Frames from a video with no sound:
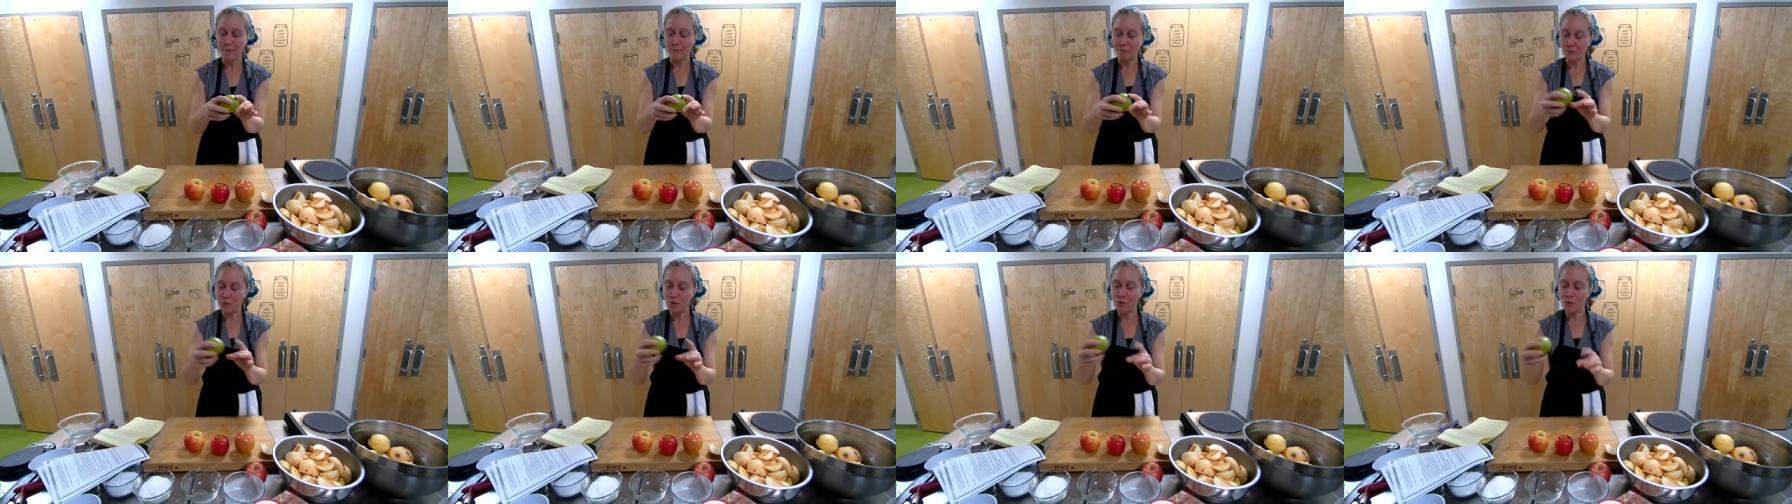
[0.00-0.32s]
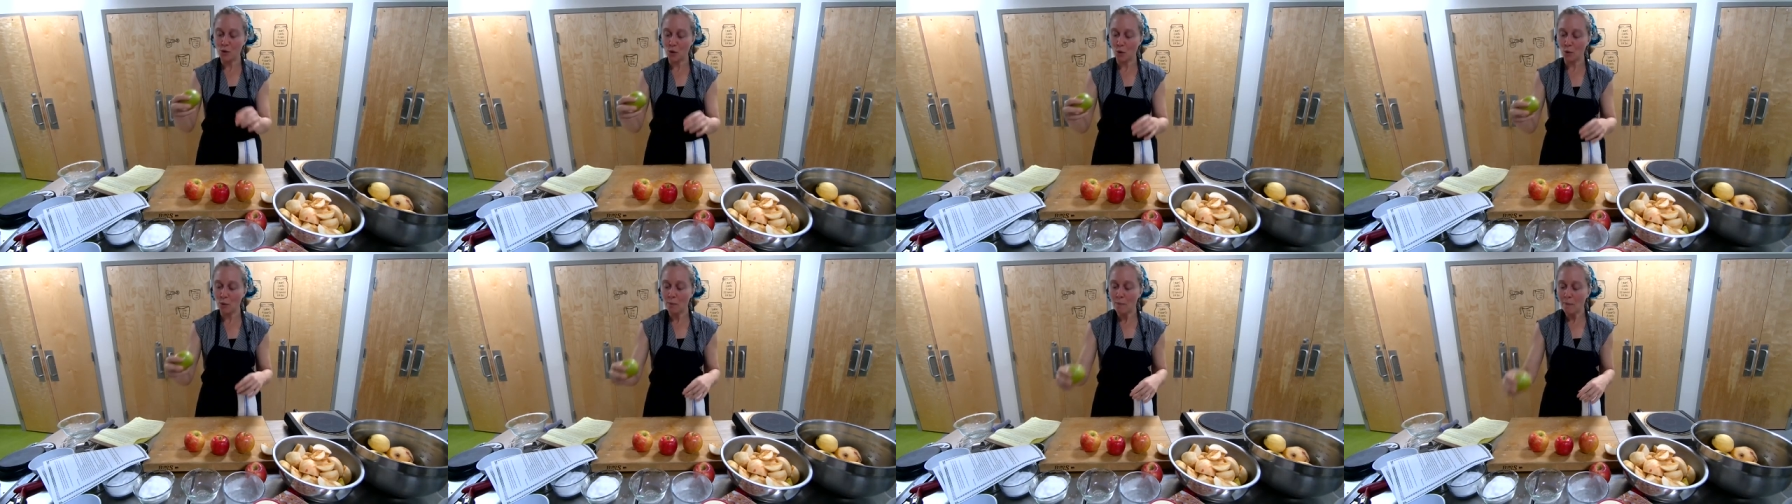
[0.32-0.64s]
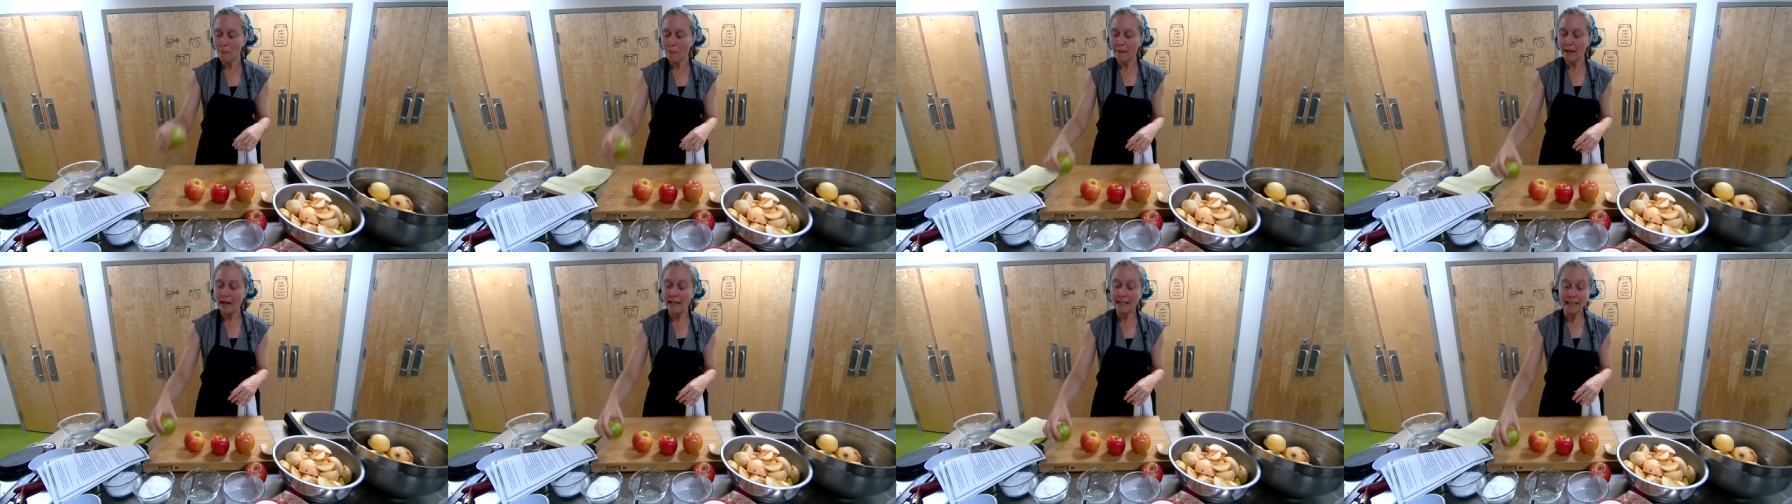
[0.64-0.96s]
So
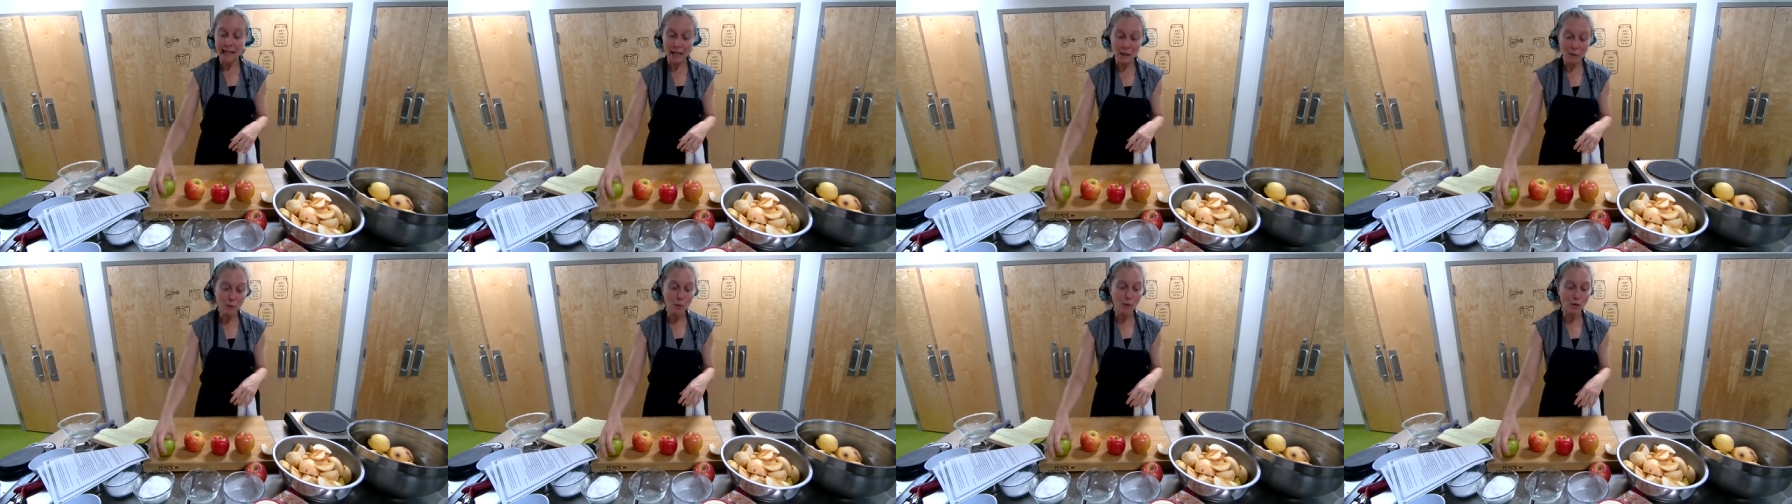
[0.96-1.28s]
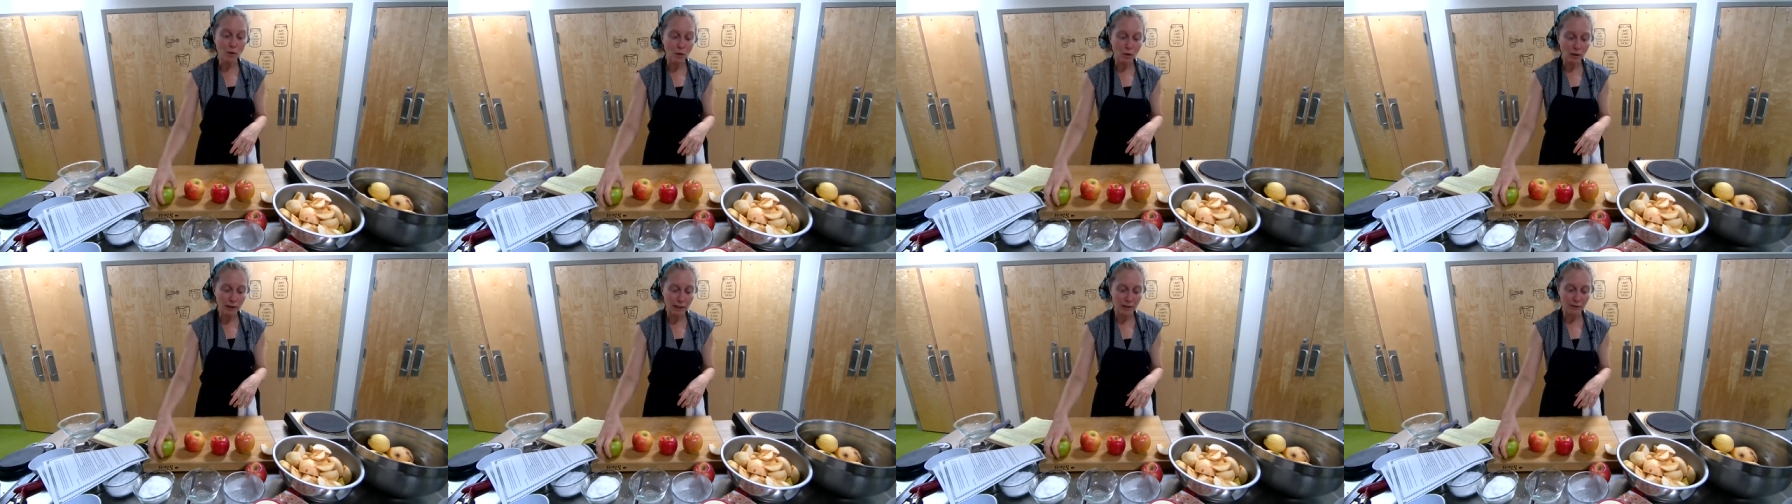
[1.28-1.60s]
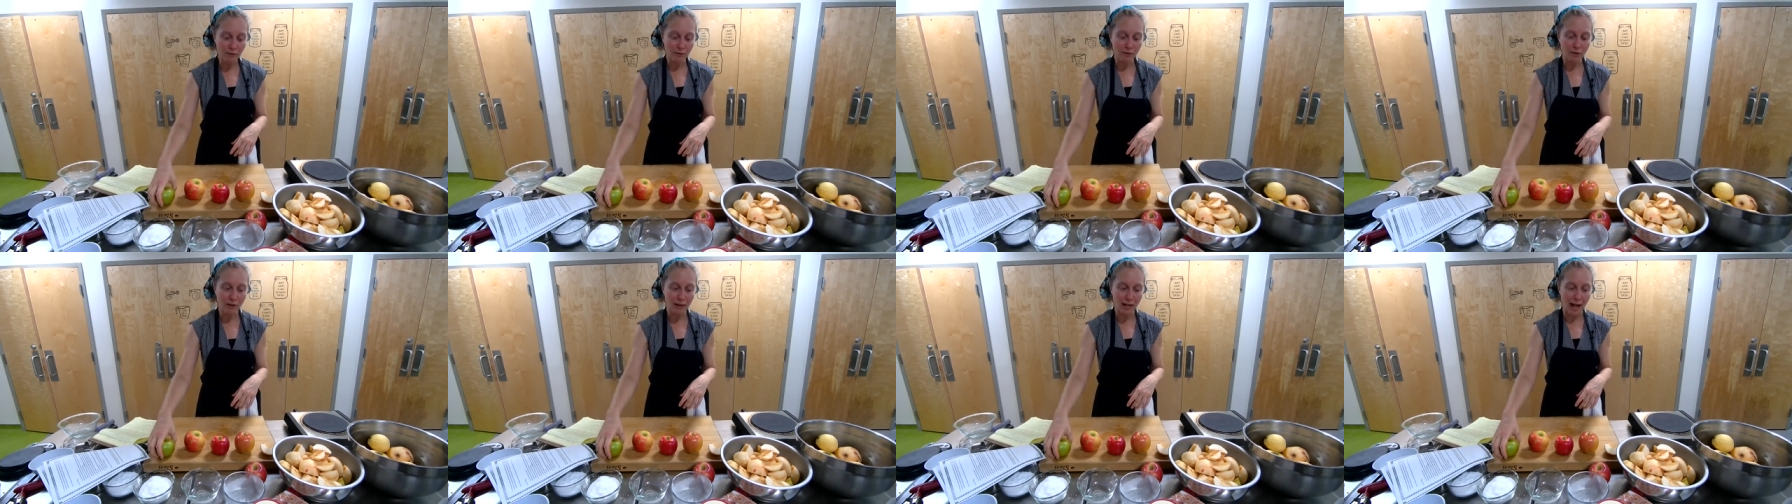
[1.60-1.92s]
again, we're looking
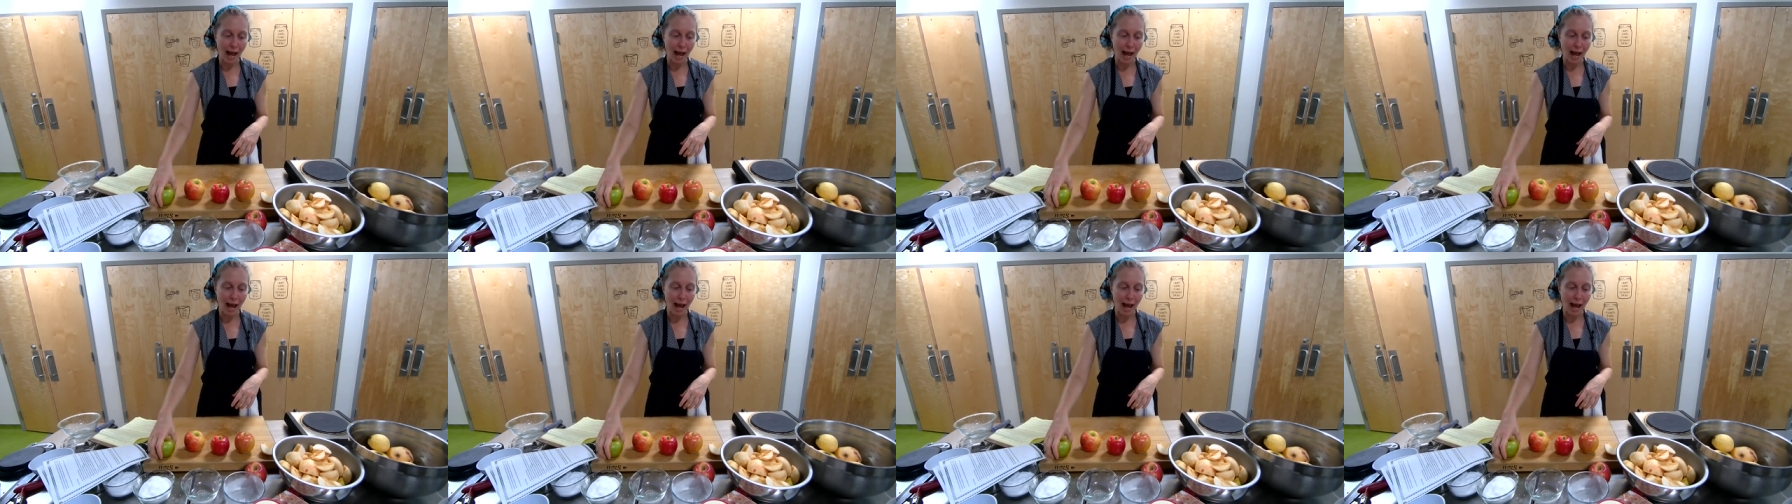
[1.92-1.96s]
for an